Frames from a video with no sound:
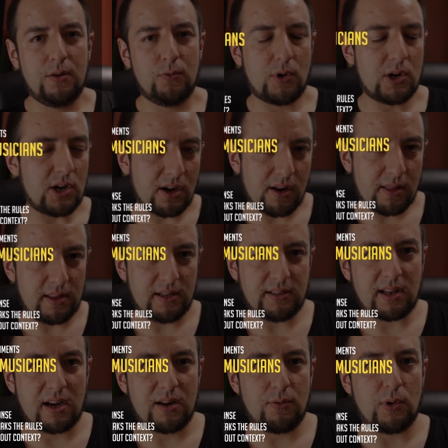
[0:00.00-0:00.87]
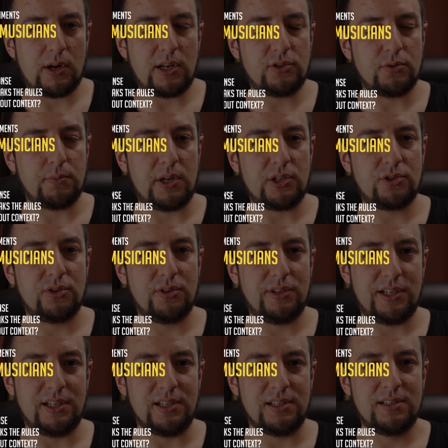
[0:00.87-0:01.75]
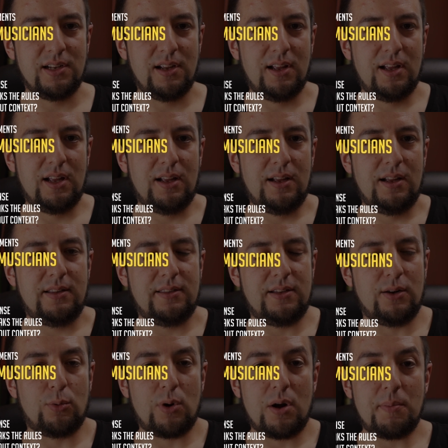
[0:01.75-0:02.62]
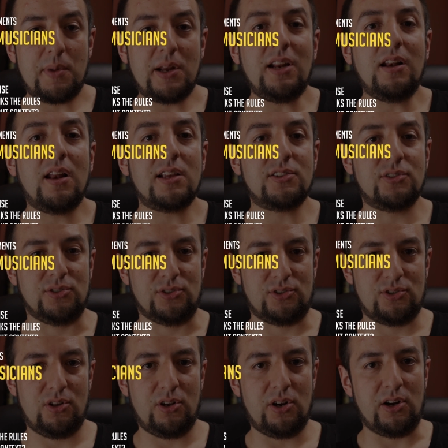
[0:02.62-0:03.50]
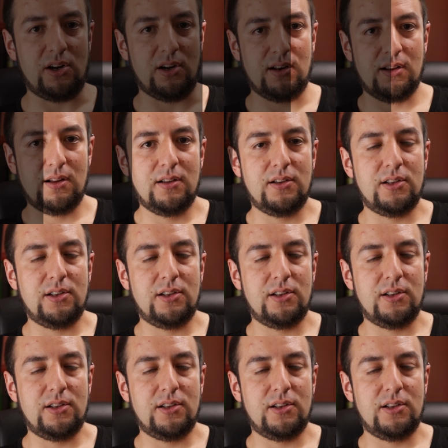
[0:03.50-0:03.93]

One other thing that I wanted to mention is there were many lessons learned,